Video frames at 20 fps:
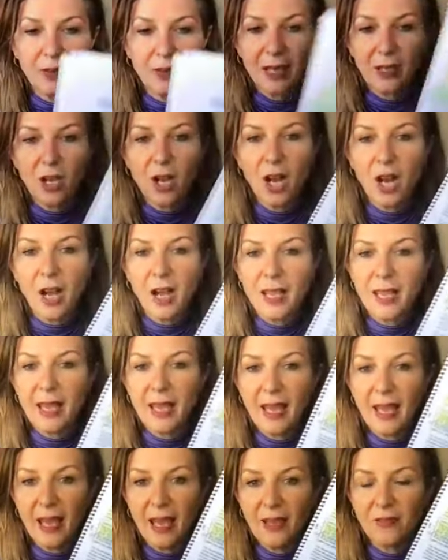that I
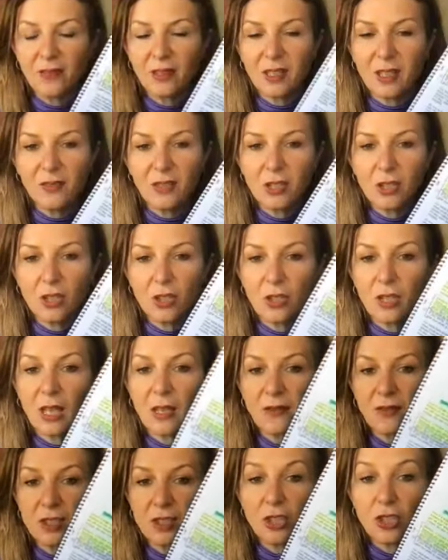have
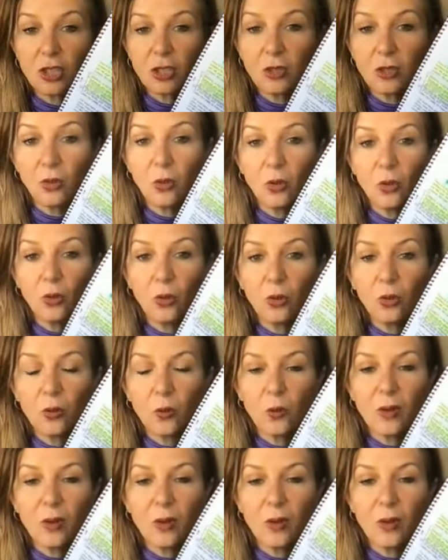gifted you all